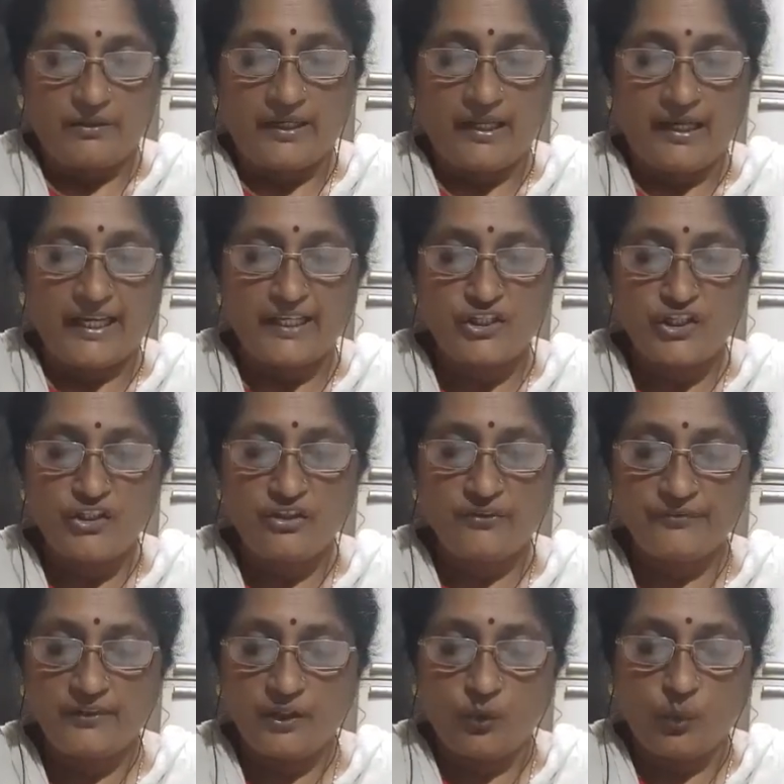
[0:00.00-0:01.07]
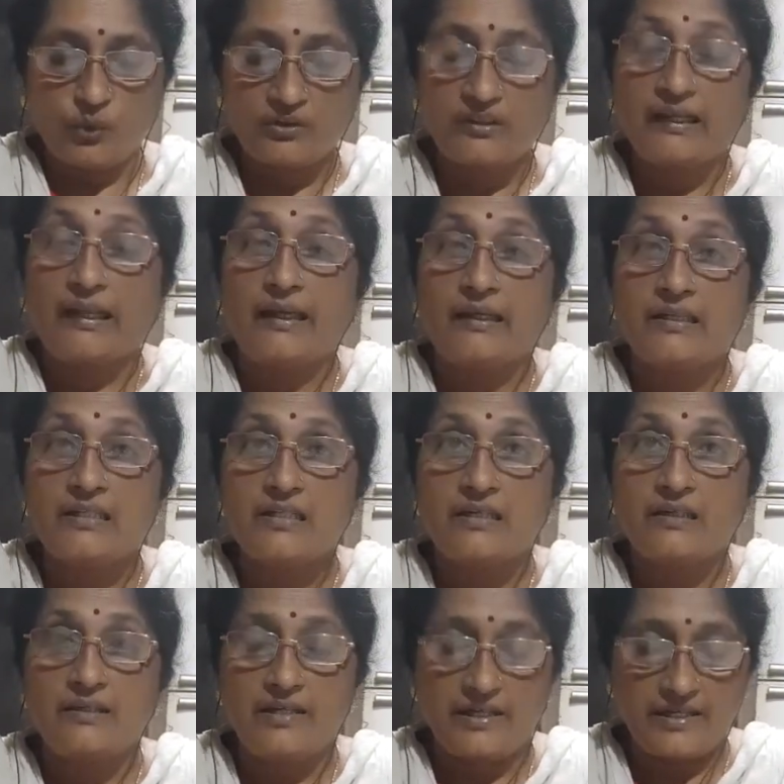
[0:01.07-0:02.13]
A Legend of the Northland.
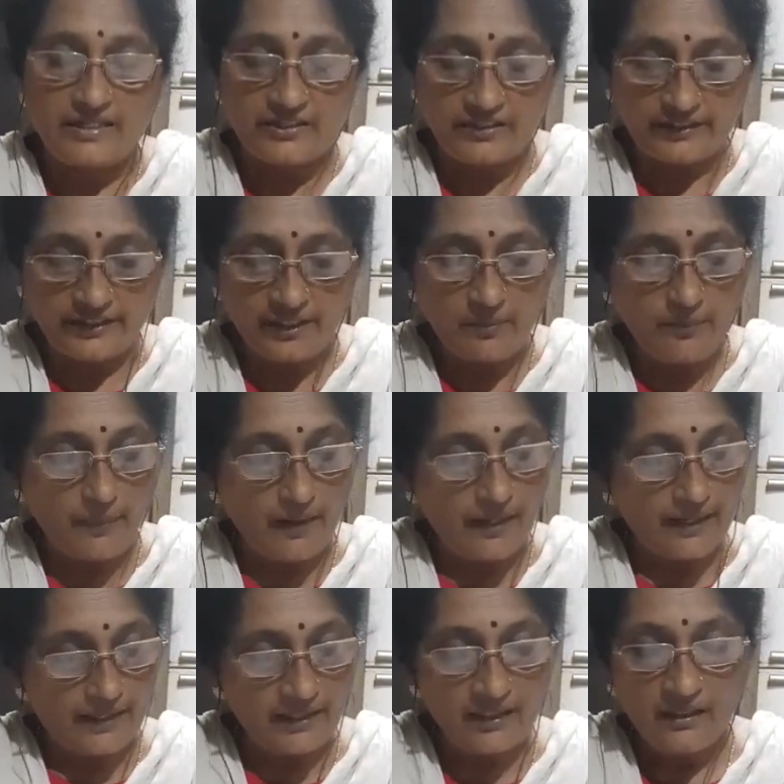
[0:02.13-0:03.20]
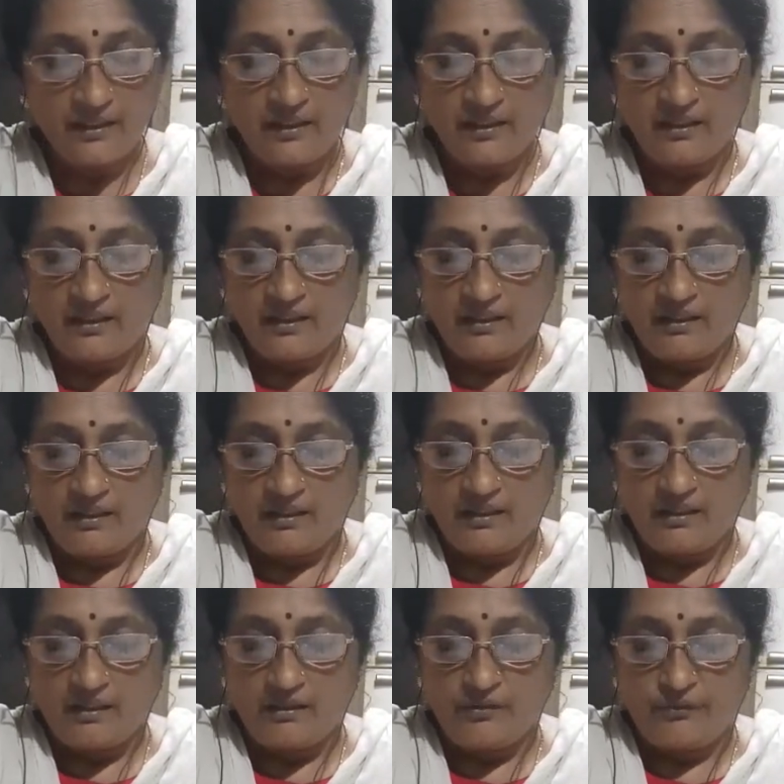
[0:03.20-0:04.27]
It is written by
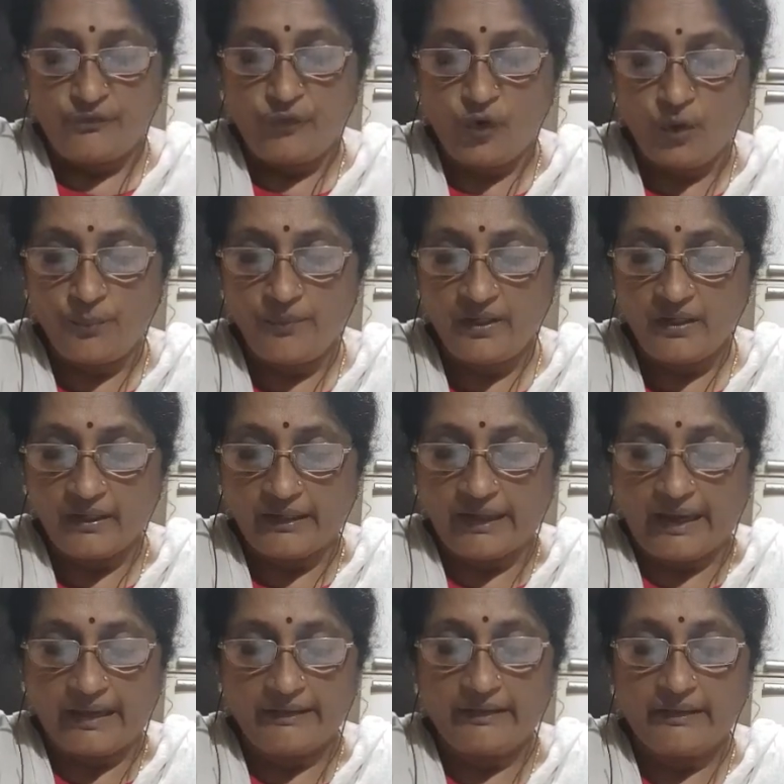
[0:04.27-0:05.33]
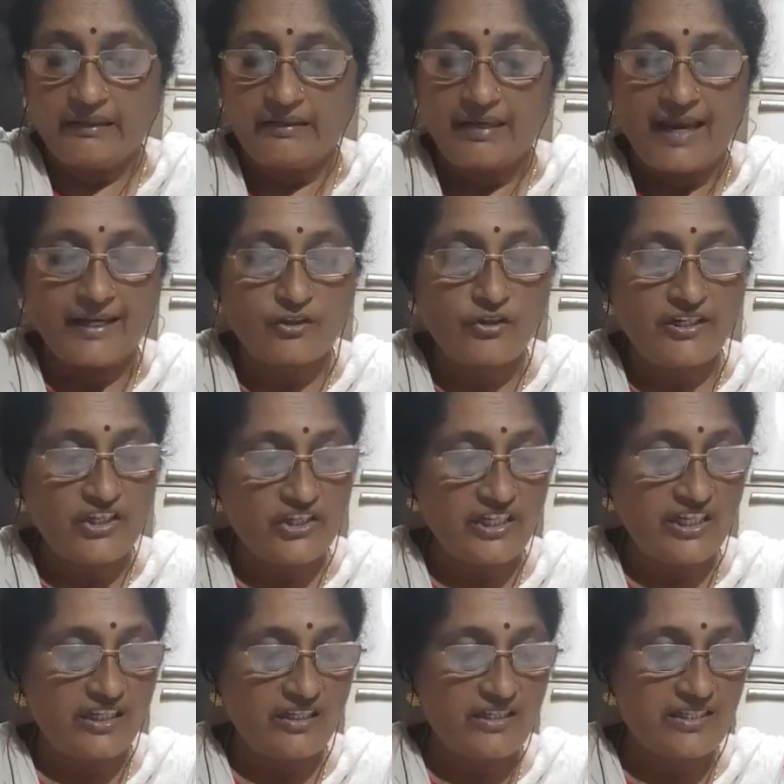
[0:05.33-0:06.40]
Phoebe Cary. Actually, she
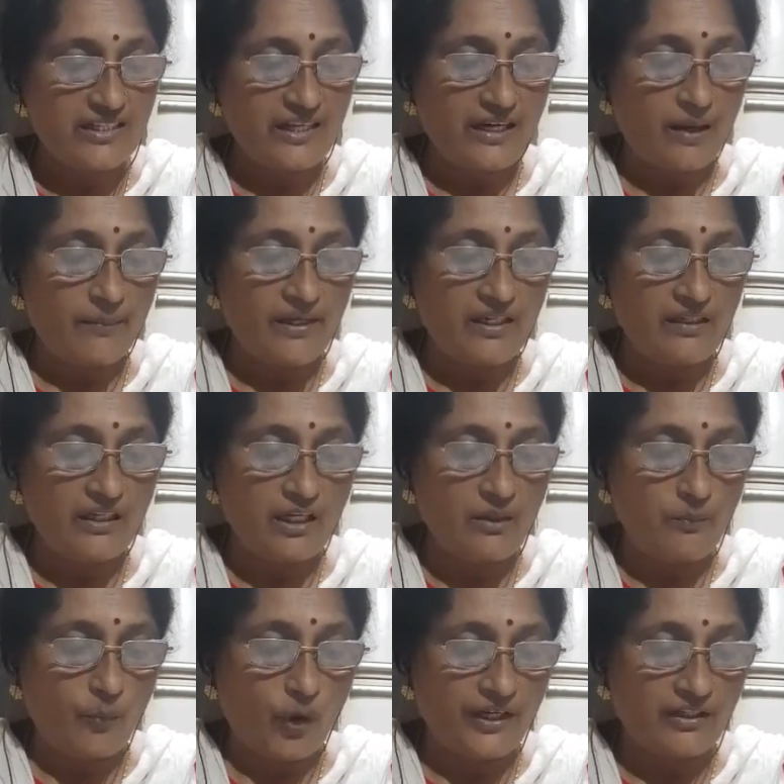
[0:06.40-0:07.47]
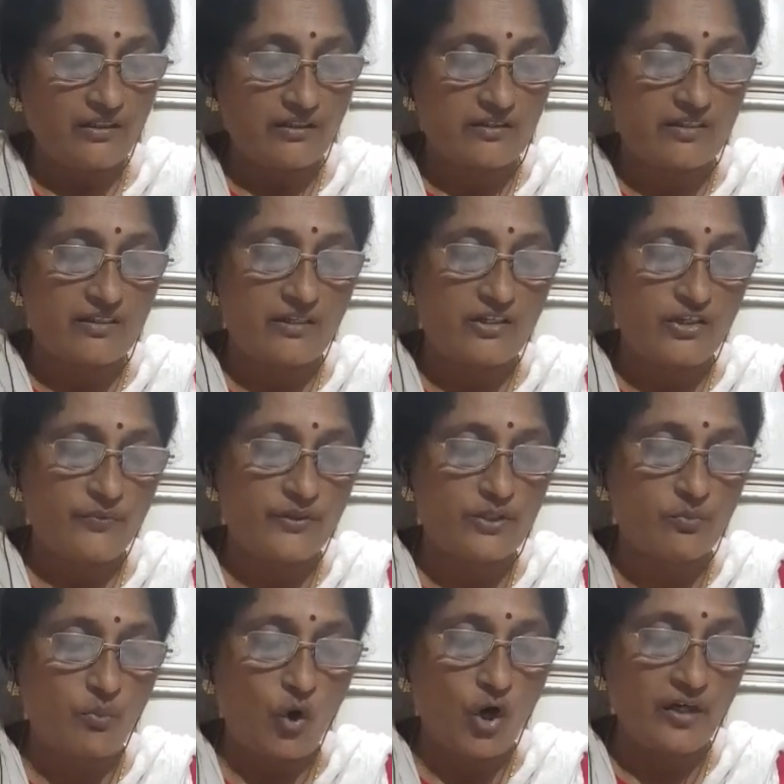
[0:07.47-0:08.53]
is an American poetess. She was
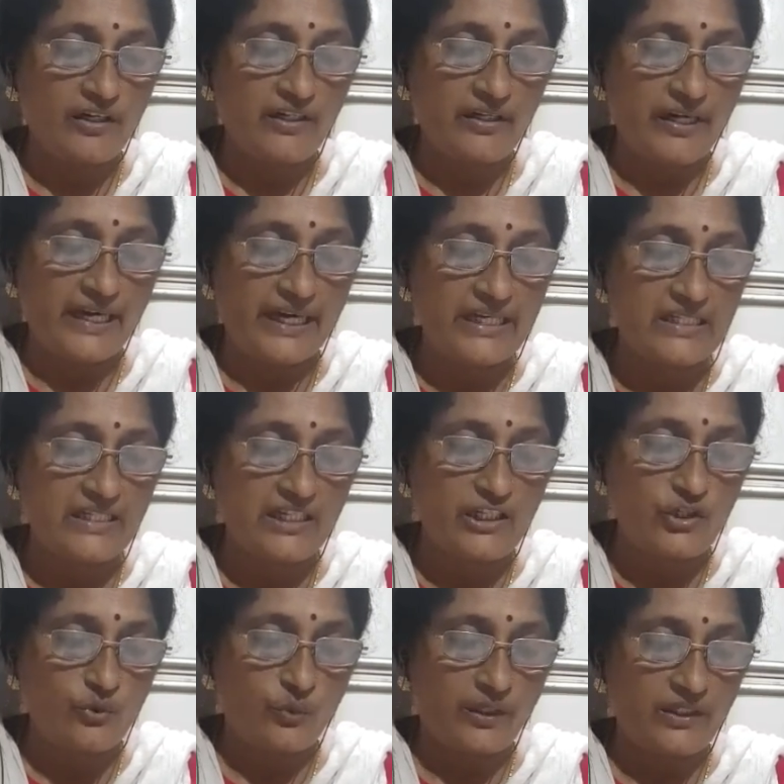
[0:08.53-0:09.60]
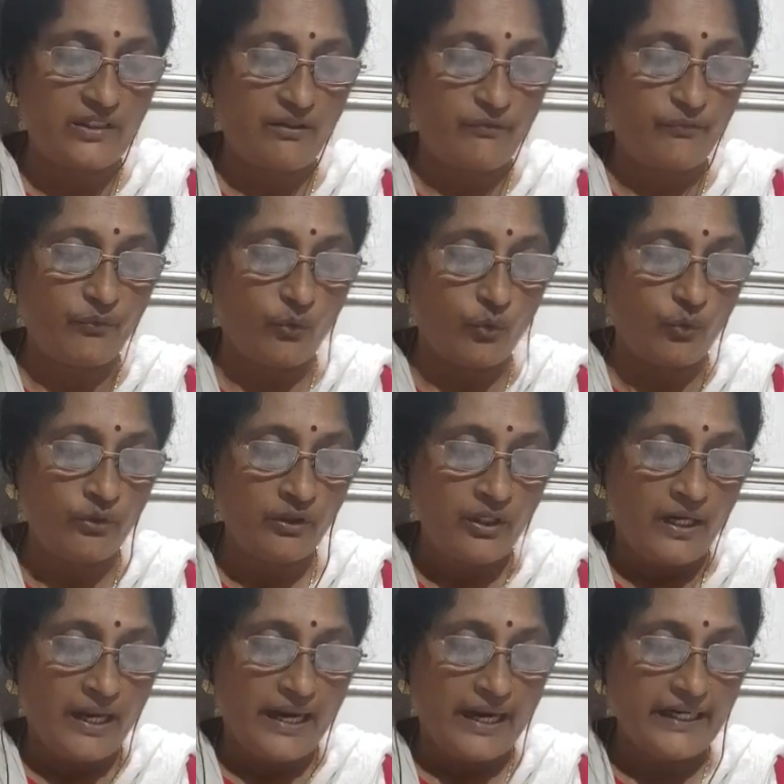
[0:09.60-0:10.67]
born in 1824
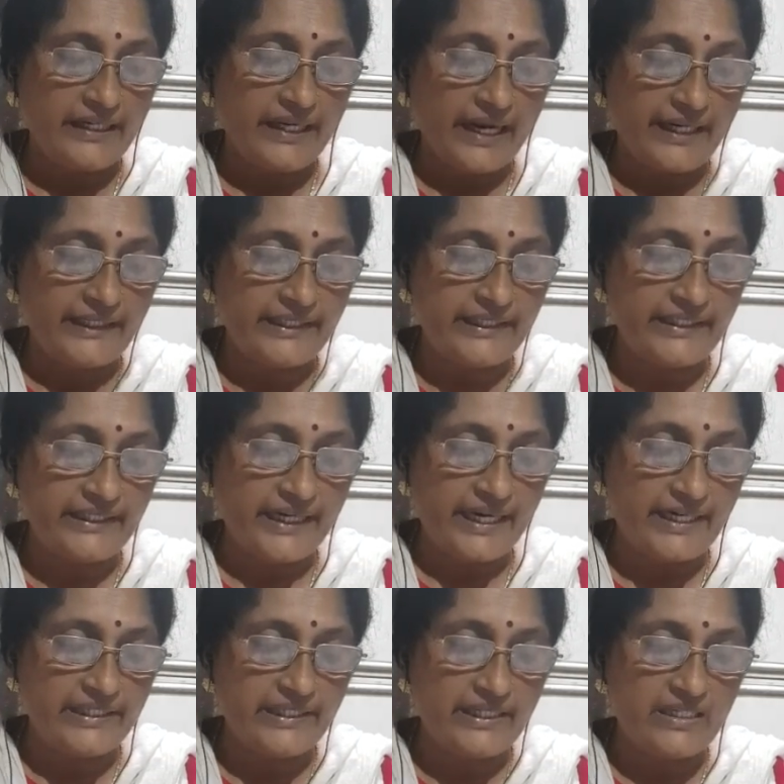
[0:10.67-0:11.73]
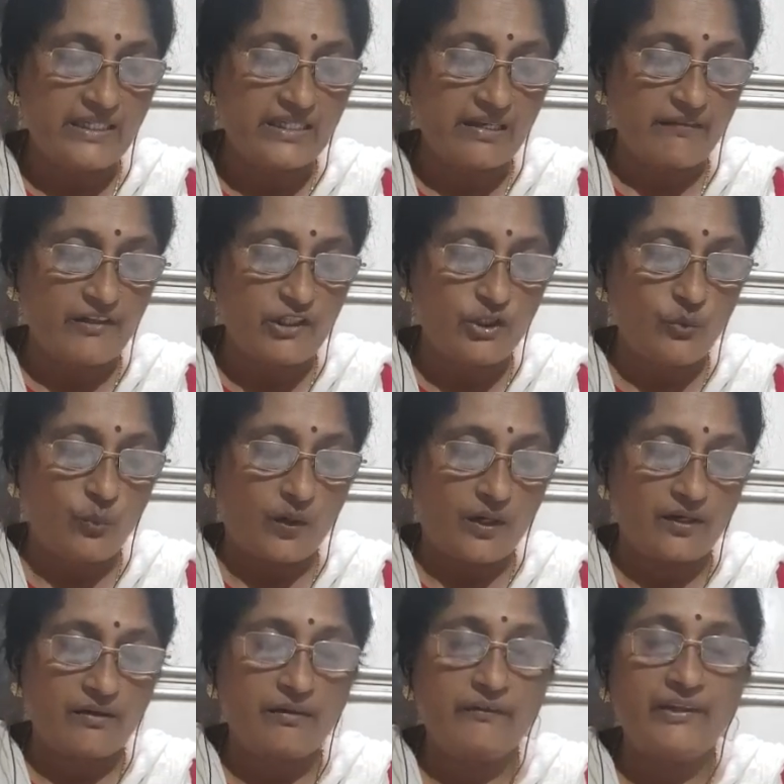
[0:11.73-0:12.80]
and died in 1871.
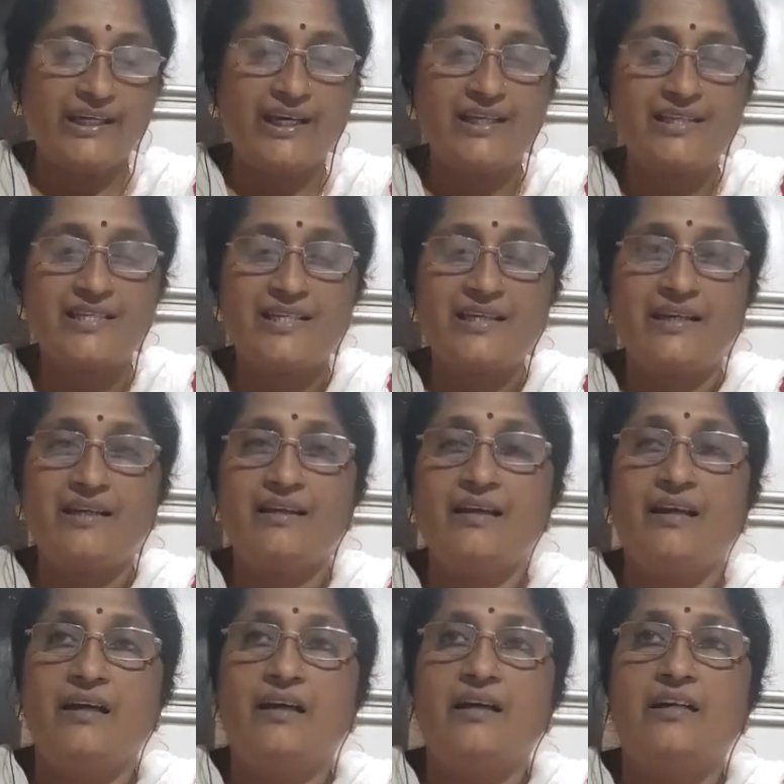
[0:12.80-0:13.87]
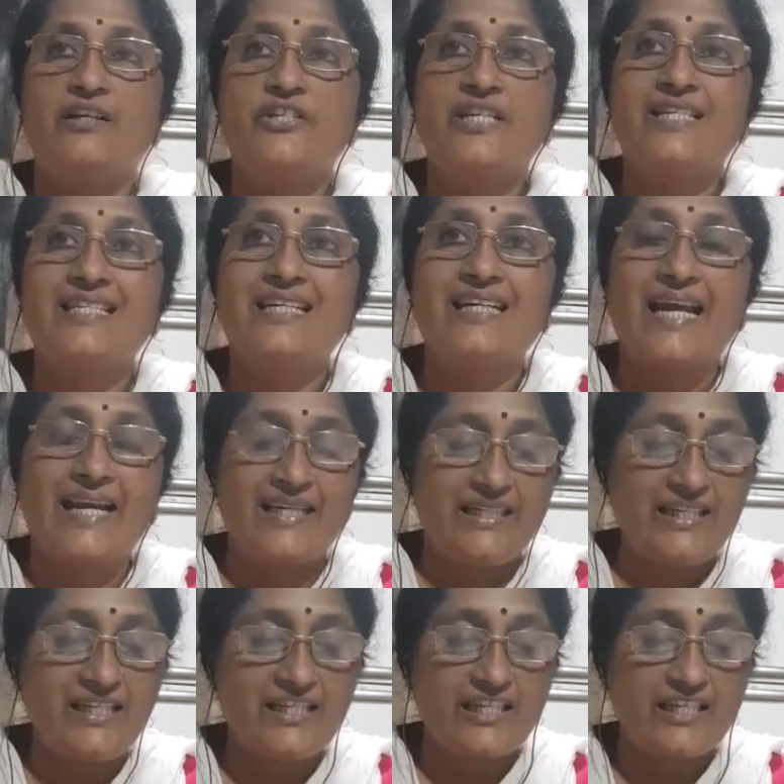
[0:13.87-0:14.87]
We can say she is a 19th